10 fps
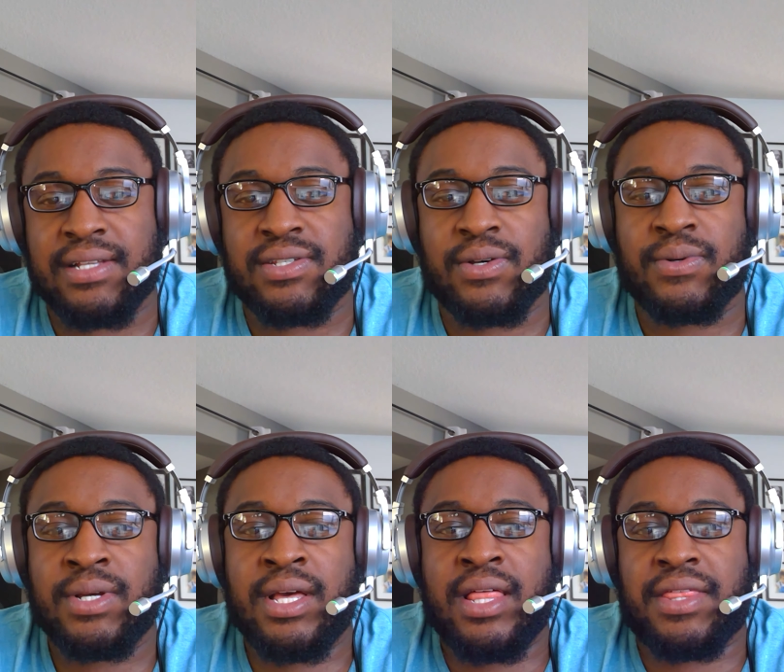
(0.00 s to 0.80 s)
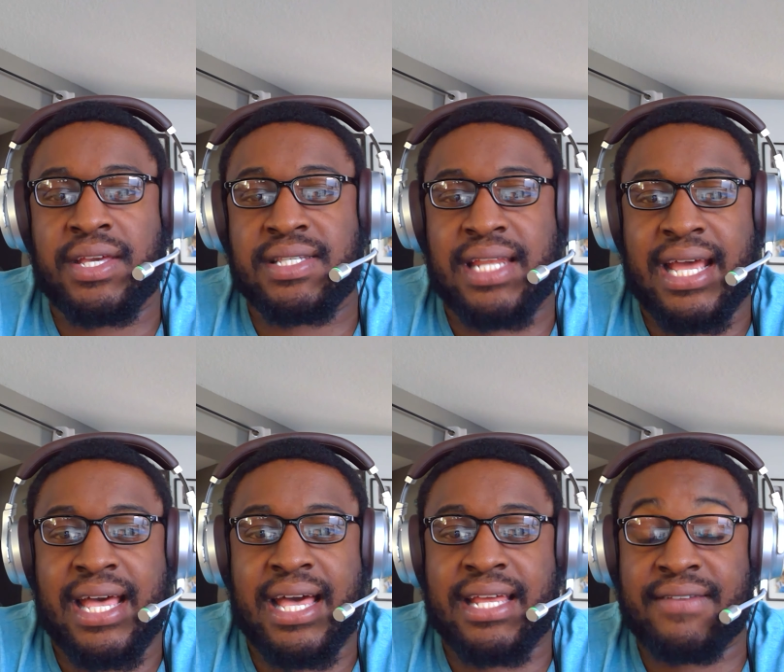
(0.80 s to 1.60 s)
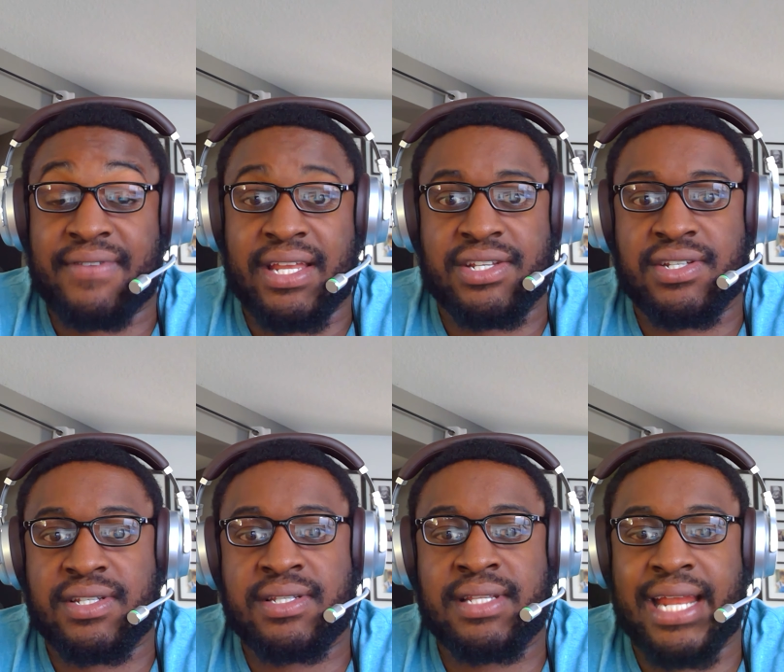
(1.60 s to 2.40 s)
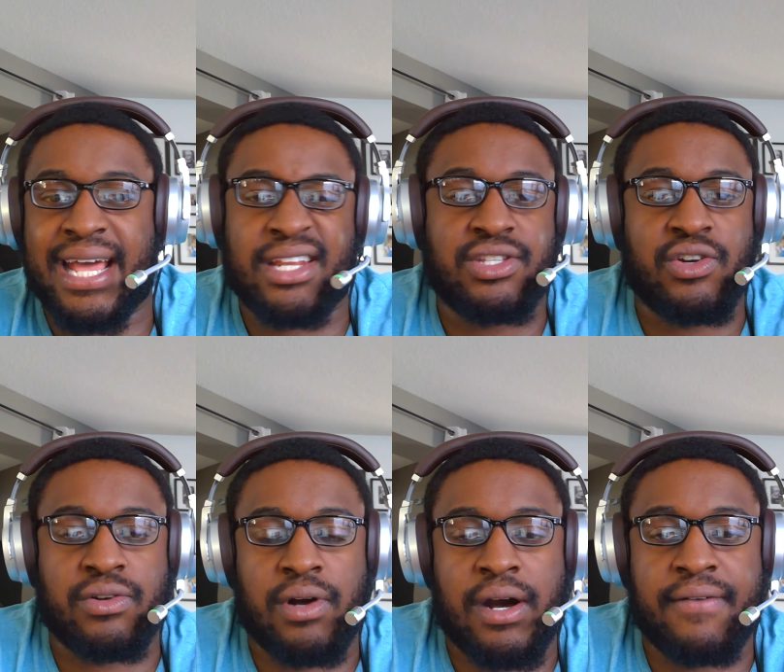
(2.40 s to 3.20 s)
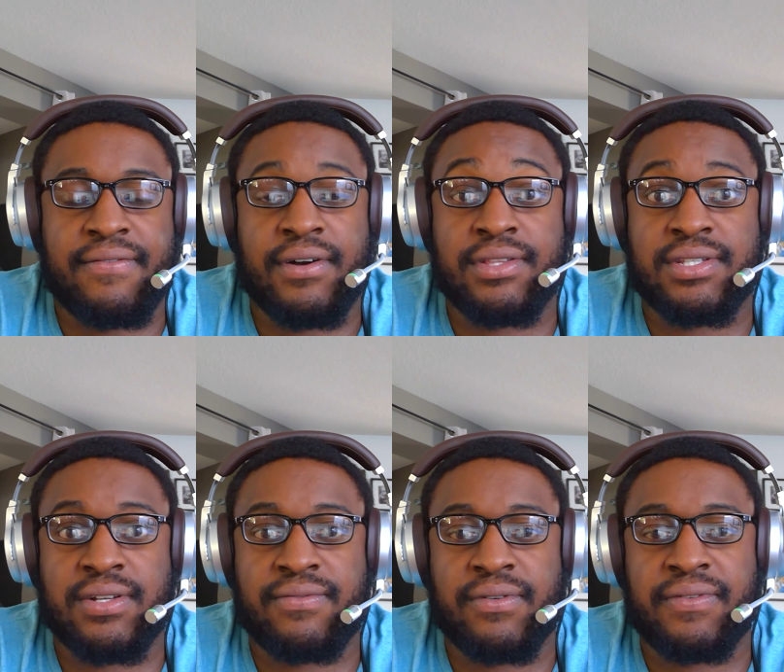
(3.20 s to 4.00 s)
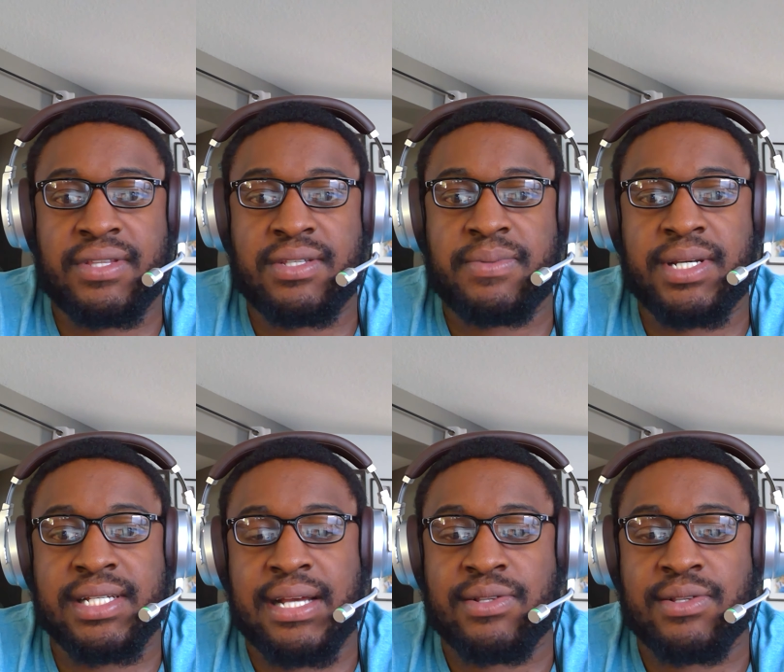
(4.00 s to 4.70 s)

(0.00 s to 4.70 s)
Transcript: So things that I had advantages that I had to turn off on the Stealth 450s because I